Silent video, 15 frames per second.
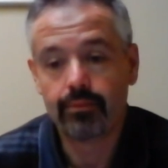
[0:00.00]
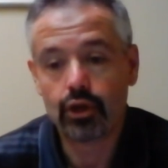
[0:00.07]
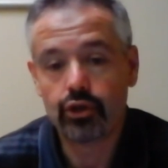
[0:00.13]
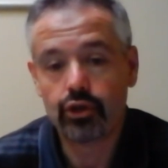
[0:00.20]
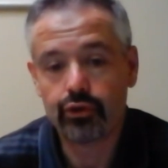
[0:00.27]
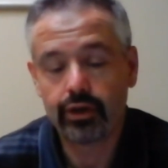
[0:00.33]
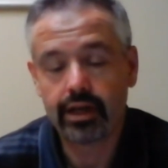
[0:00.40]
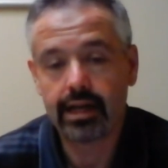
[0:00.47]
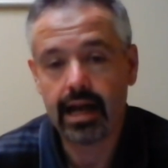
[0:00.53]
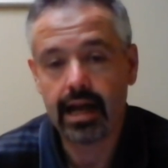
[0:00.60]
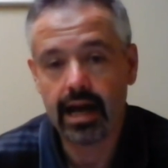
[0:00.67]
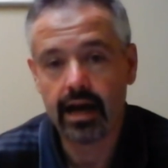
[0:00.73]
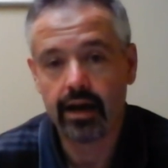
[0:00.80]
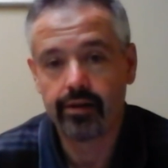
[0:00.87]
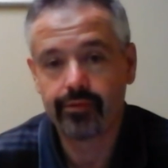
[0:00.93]
you can
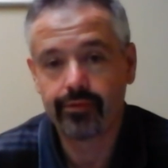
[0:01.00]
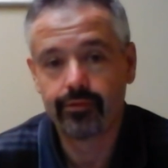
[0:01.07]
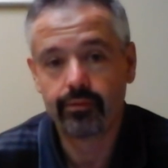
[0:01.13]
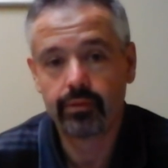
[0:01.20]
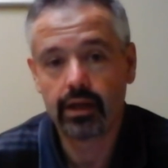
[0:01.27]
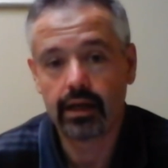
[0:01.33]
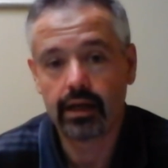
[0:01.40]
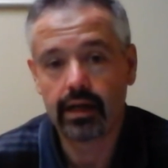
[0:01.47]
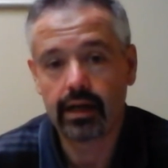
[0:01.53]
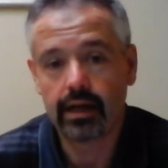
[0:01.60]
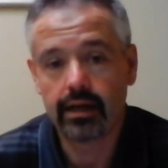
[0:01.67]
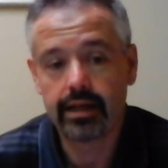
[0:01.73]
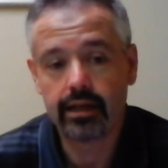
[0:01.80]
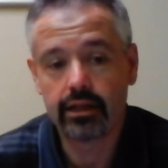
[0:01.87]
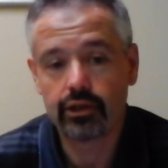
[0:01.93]
have,
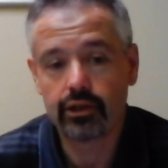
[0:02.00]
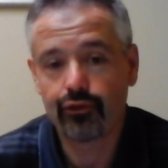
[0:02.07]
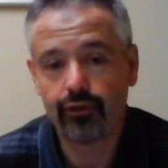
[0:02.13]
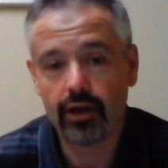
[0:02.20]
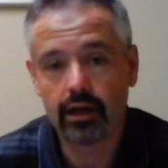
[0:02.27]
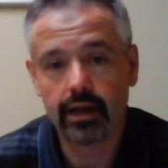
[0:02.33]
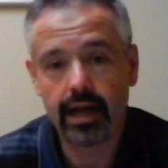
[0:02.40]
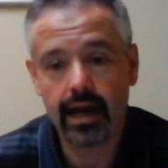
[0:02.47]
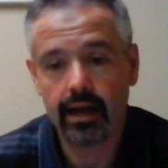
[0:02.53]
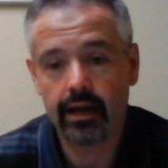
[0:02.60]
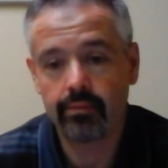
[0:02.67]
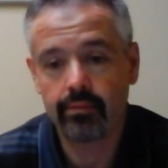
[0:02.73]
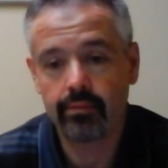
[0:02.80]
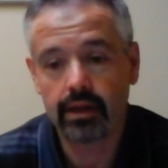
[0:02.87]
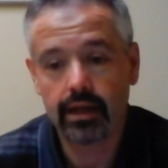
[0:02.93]
it is fair
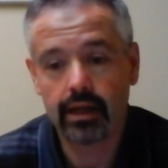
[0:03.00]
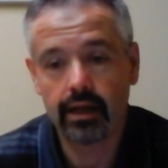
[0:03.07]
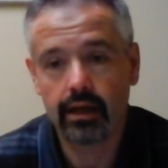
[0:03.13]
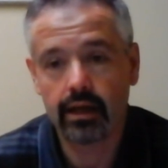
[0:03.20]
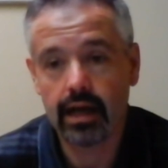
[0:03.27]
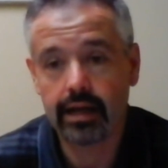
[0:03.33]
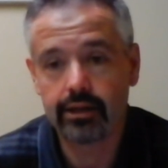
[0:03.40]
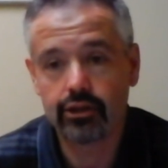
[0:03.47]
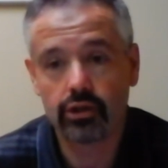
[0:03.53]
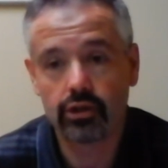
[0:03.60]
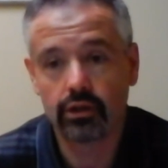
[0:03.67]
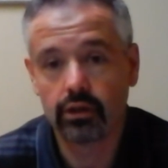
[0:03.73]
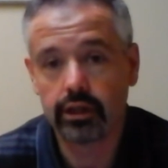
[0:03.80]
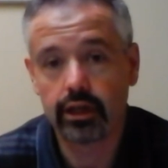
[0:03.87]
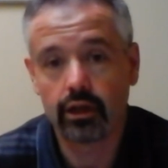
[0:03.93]
game, and I
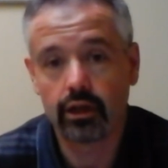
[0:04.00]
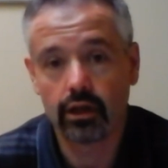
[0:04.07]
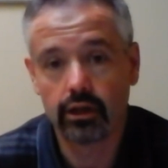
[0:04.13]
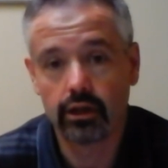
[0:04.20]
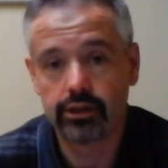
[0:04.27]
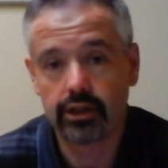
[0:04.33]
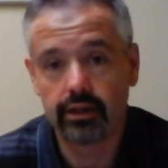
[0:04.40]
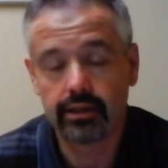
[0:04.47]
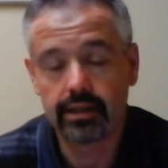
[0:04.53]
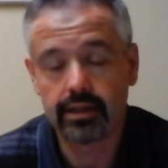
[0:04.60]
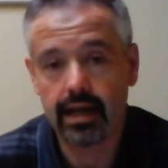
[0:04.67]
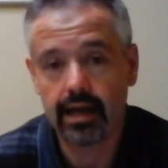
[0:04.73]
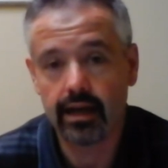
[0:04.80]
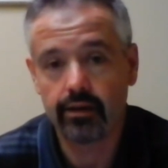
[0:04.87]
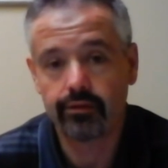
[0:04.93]
certainly encourage it to
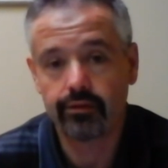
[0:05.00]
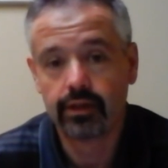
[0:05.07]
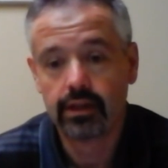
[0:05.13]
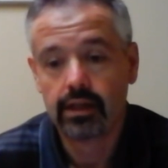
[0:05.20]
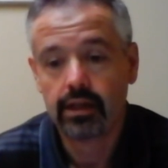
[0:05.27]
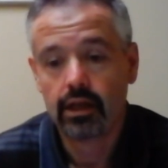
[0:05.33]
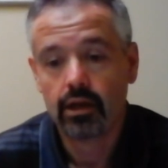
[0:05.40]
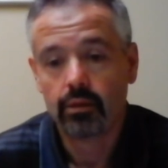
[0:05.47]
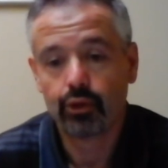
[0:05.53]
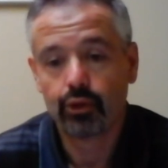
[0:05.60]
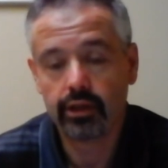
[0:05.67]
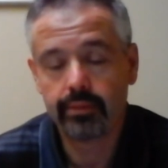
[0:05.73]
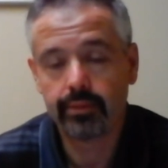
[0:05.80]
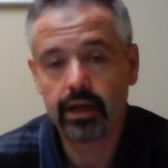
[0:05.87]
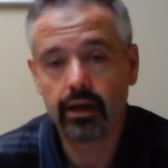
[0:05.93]
have
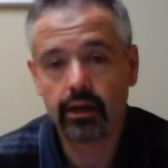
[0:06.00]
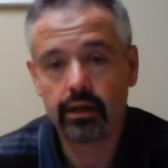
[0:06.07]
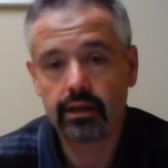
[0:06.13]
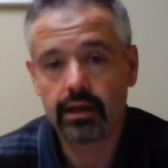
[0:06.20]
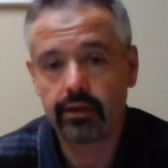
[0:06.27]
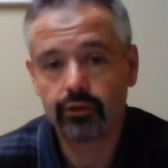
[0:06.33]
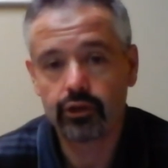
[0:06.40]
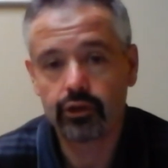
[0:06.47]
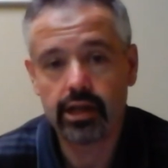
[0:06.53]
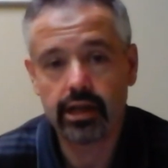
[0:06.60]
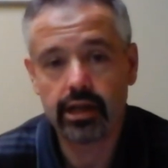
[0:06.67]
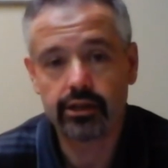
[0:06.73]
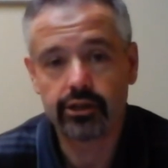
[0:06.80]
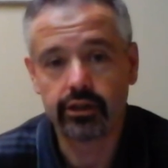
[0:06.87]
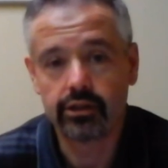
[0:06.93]
preliminary
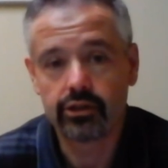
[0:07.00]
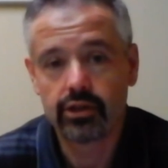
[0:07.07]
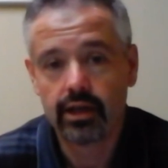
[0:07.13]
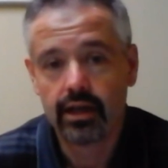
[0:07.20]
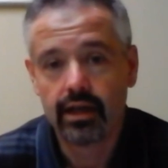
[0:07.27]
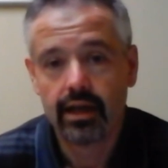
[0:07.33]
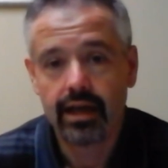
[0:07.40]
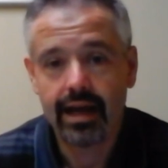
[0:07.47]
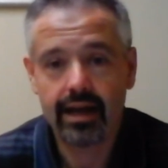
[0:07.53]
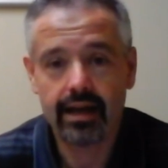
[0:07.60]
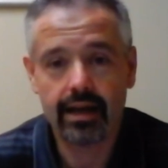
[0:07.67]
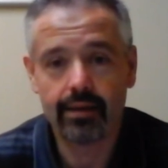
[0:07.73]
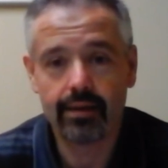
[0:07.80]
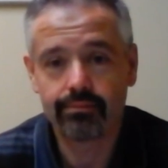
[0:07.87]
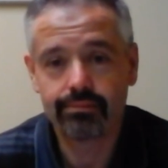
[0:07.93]
conversations.
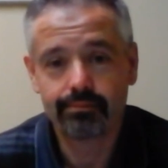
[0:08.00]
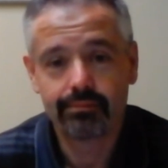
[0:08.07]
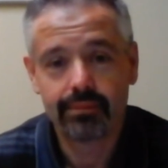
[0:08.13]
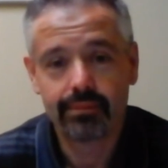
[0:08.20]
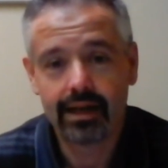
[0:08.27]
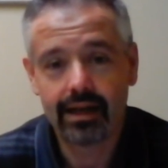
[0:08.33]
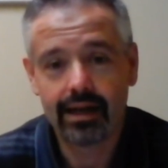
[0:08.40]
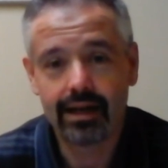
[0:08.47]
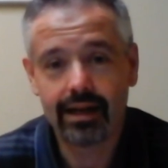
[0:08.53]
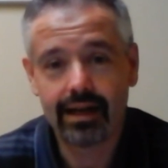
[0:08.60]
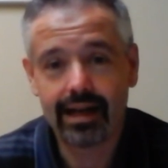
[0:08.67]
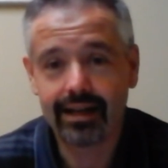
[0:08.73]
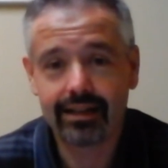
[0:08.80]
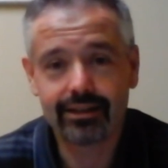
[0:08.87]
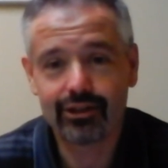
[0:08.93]
Hey,
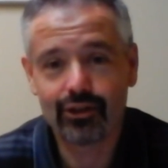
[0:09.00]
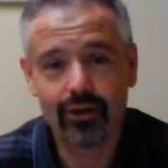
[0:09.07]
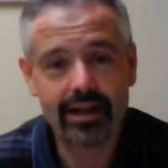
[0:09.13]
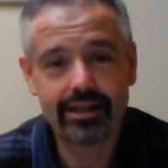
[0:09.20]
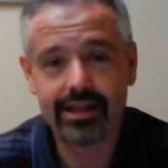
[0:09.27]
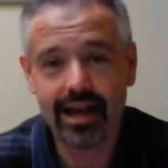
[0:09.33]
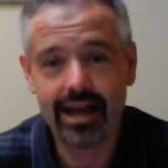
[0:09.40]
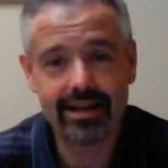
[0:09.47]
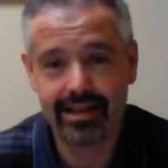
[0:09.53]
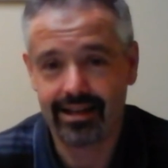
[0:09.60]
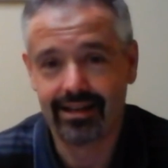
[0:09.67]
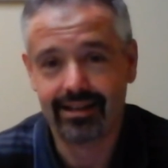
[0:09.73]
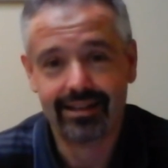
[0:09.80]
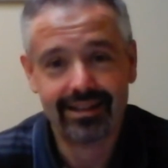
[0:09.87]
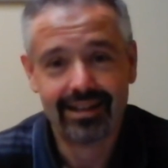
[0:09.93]
I got this crazy
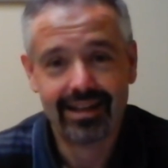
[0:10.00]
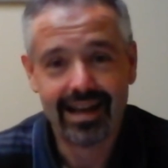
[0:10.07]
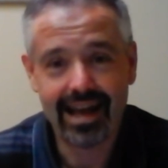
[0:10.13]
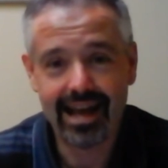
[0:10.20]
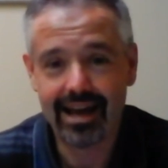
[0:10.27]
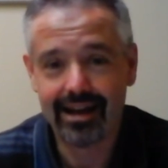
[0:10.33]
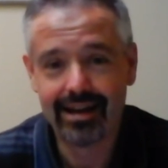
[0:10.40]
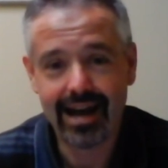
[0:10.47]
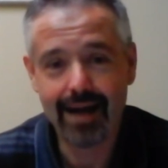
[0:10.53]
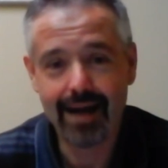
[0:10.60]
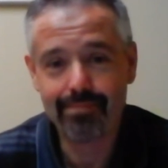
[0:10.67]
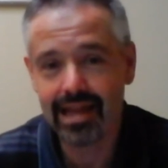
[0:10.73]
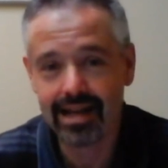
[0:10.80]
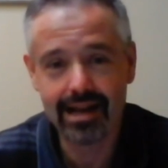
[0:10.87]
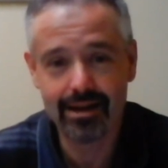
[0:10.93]
idea, and I'm
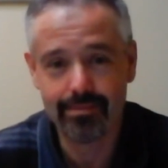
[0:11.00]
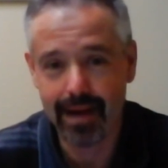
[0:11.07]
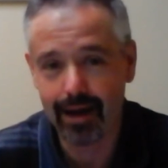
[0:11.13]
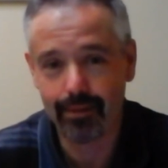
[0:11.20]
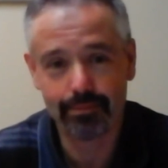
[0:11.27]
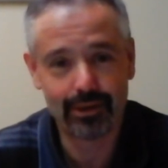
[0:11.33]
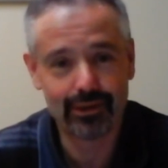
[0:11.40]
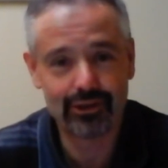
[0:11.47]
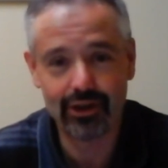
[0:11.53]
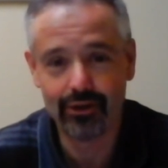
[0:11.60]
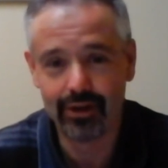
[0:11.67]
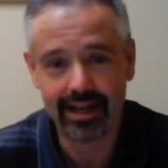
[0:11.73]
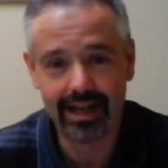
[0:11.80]
thinking about pursuing